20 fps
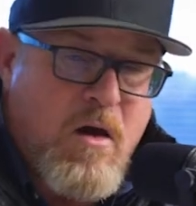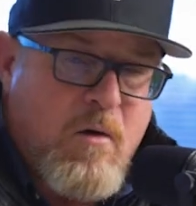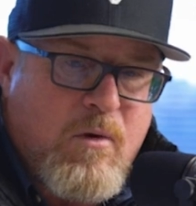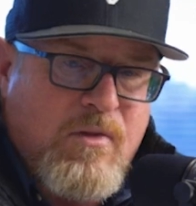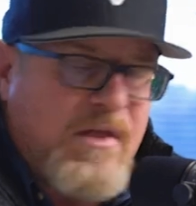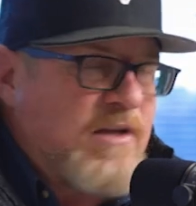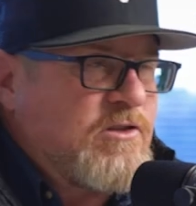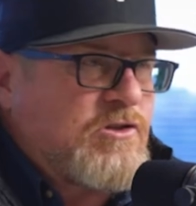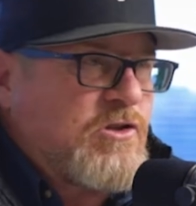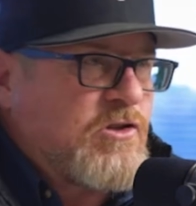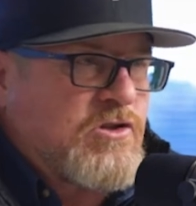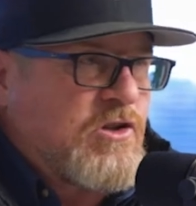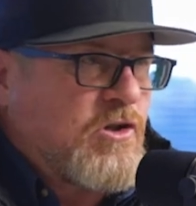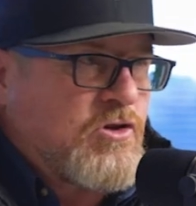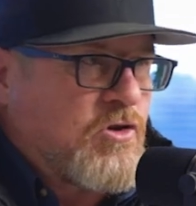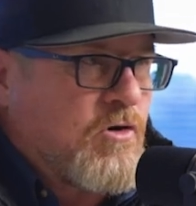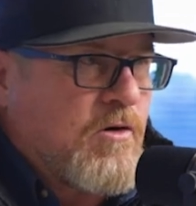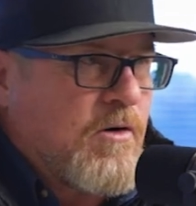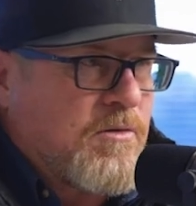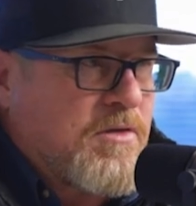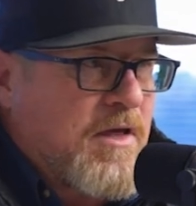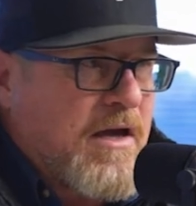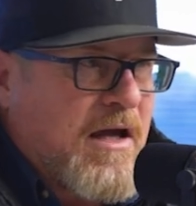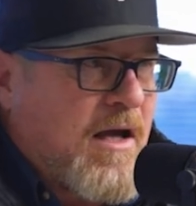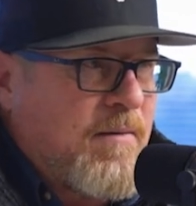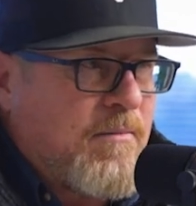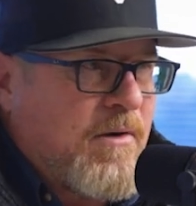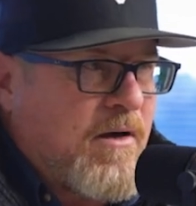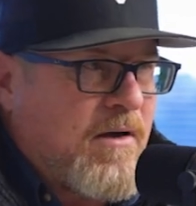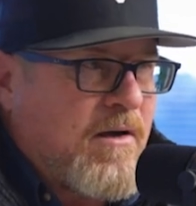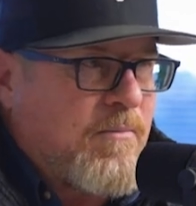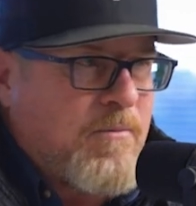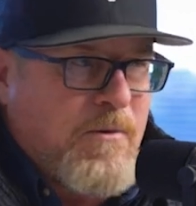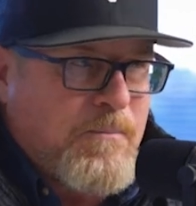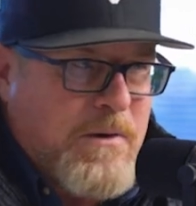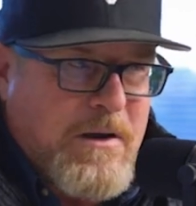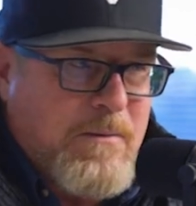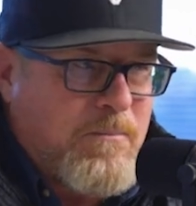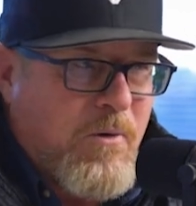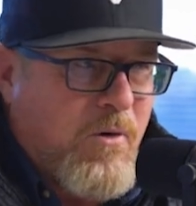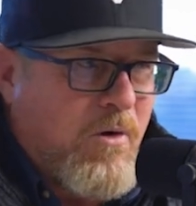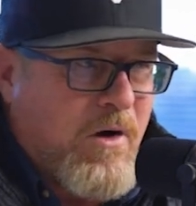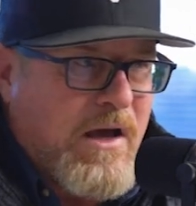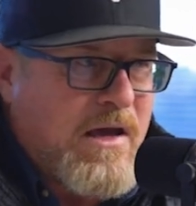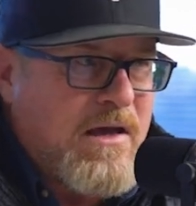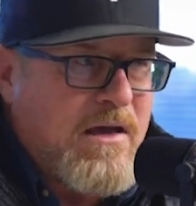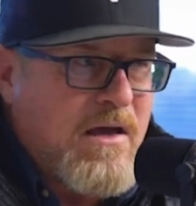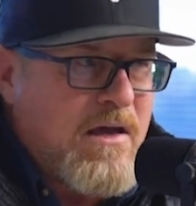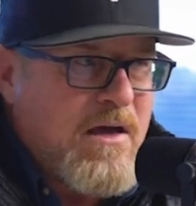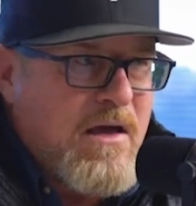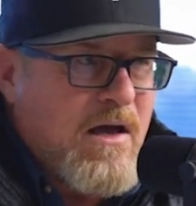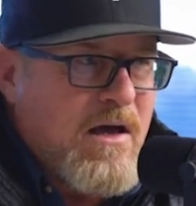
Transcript: Well, that's just the truth. Like I'm a big boy.